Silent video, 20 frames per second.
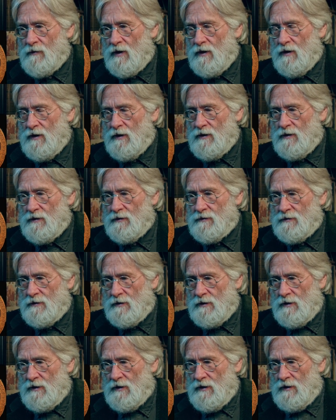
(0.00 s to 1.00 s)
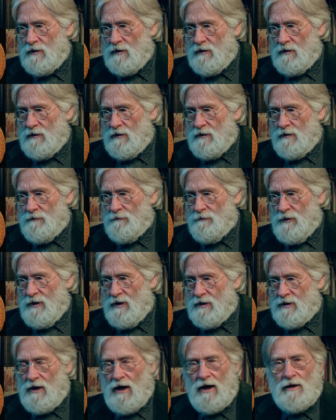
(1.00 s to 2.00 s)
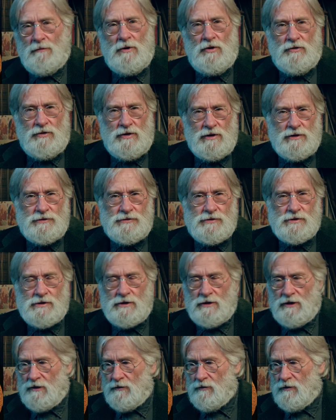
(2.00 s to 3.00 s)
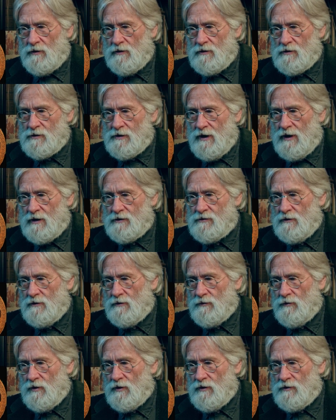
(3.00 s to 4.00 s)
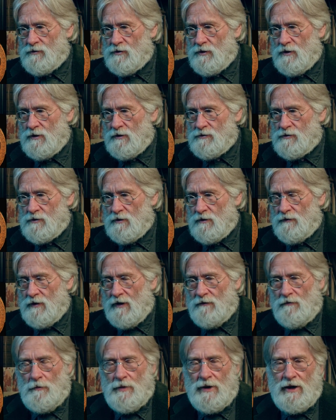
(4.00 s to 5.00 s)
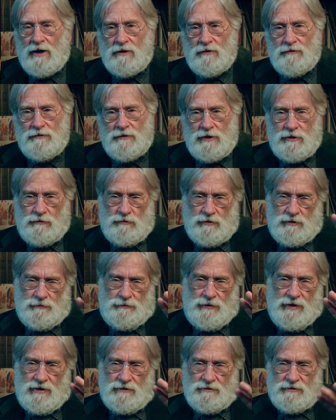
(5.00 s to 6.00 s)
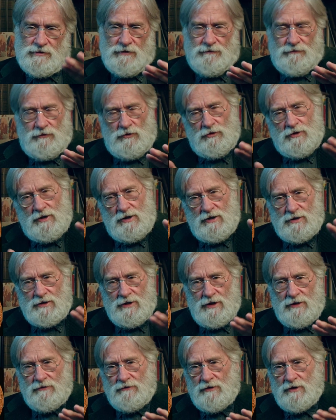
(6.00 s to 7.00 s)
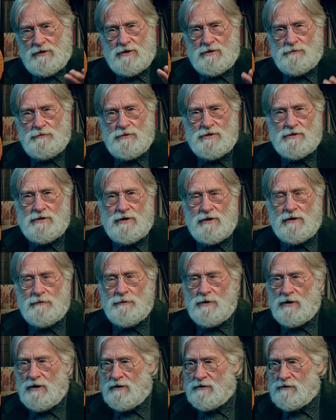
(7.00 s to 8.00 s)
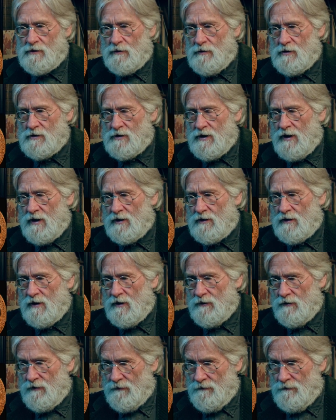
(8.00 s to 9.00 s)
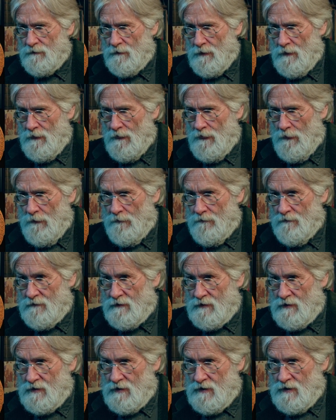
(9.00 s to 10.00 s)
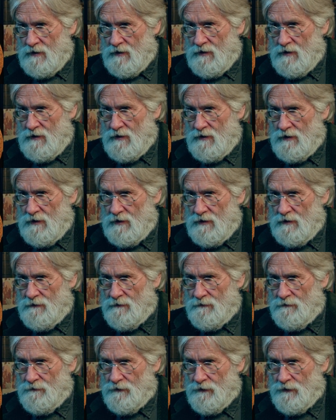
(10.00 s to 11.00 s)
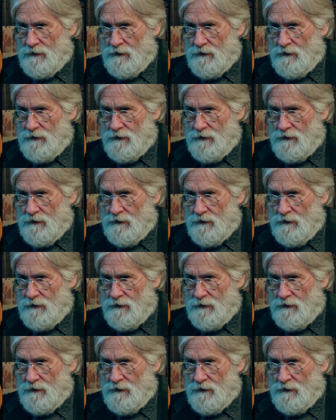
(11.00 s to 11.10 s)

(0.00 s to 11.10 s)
Uh, but harmonious is another one of those excellent words, you know. So if you have a pattern there, you want the pattern stuff looking together. That just means they harmonize. That means they hang together. Um,